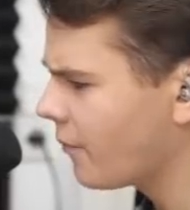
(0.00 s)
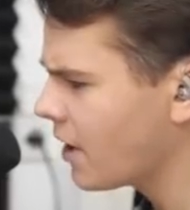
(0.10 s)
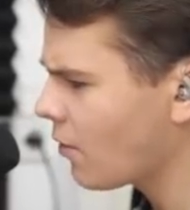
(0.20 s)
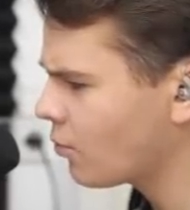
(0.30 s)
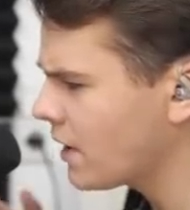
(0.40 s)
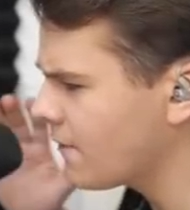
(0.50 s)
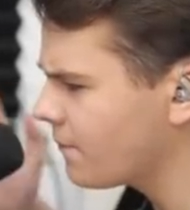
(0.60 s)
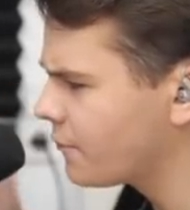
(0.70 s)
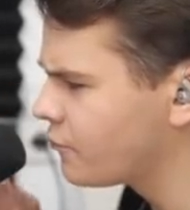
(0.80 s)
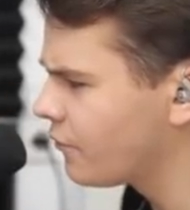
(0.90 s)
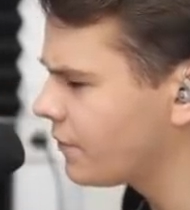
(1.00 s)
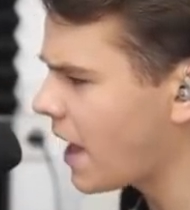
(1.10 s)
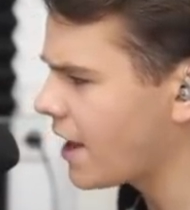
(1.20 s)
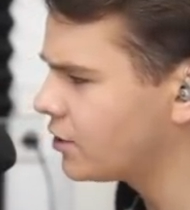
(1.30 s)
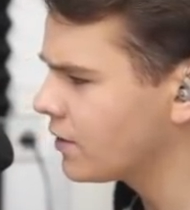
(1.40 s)
We're now really
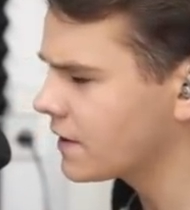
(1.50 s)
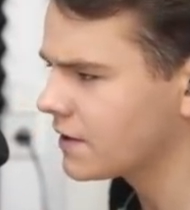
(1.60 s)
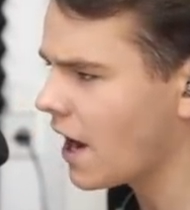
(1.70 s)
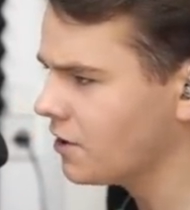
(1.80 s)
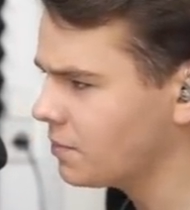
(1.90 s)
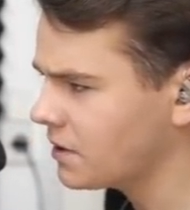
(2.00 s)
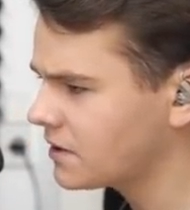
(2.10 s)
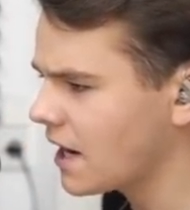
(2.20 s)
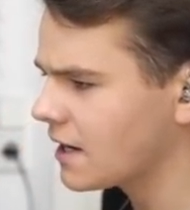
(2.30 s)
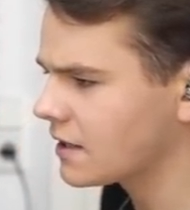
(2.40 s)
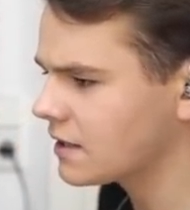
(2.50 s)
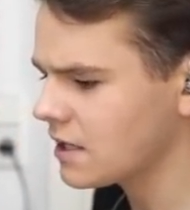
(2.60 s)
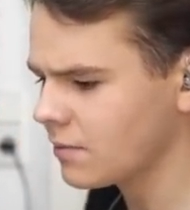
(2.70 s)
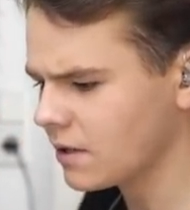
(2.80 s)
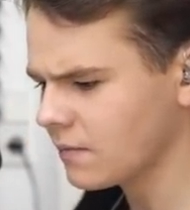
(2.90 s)
doing this 100%. Let's see
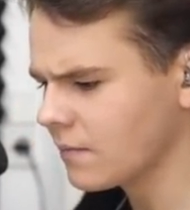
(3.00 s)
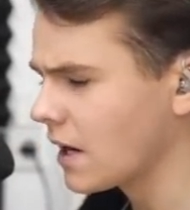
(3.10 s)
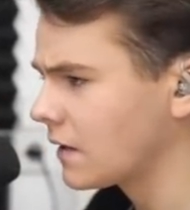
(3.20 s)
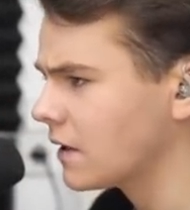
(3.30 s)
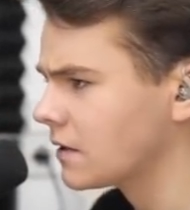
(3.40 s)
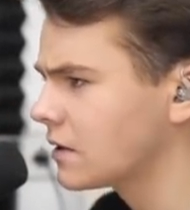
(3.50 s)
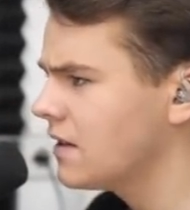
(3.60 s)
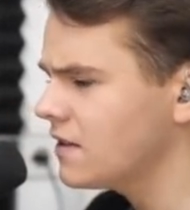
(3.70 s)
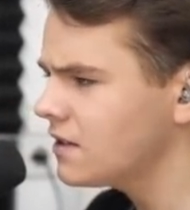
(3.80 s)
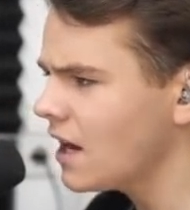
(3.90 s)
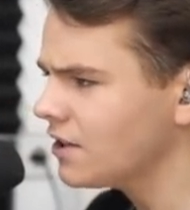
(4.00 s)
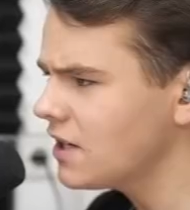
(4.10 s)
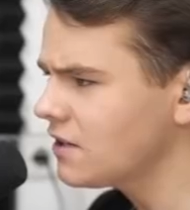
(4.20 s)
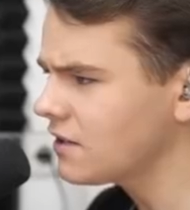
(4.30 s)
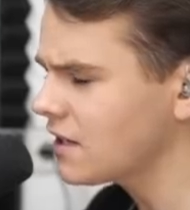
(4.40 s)
if we can make this. See, this is actually
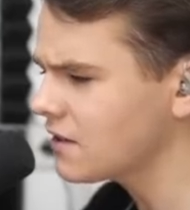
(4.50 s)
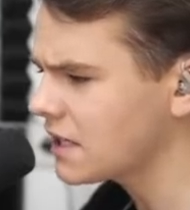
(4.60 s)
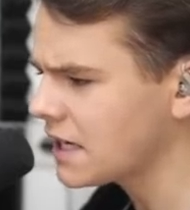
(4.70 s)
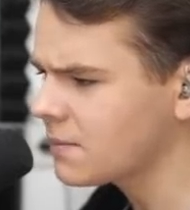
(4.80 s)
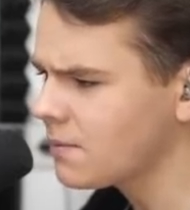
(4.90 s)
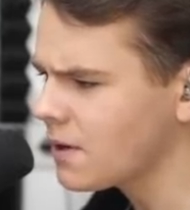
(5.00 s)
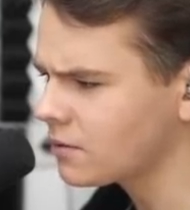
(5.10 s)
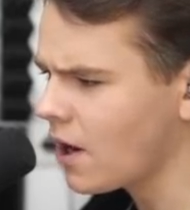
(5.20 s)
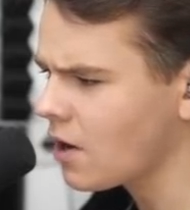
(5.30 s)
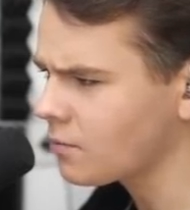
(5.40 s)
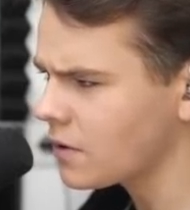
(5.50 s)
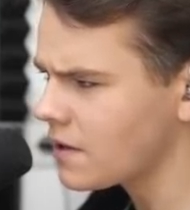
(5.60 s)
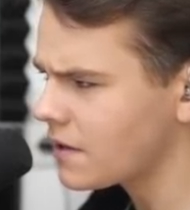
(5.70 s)
interesting to experiment around with.